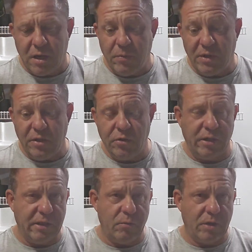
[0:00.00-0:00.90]
I mean,
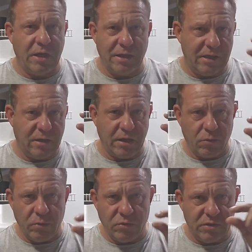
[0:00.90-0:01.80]
literally they were cut into like
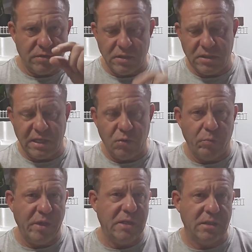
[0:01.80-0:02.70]
almost single
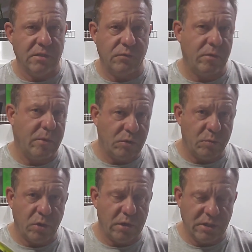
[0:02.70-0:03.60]
pieces for the
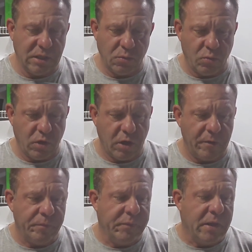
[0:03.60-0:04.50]
most part. It didn't
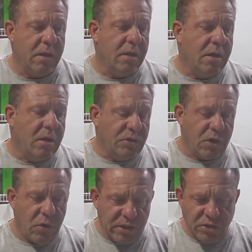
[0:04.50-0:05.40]
work.
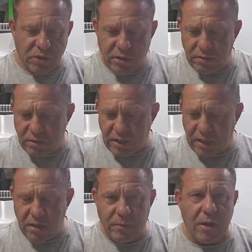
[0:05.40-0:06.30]
So I started
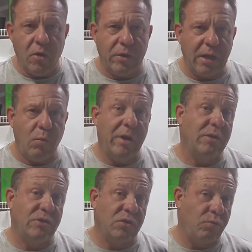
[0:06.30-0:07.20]
thinking about, okay, what
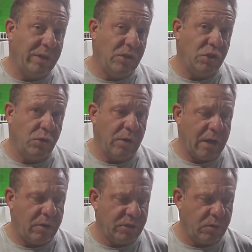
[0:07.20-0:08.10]
else could we do?
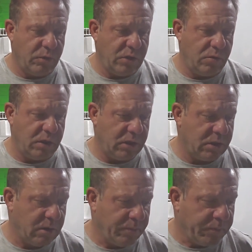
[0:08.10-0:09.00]
How else could we do this?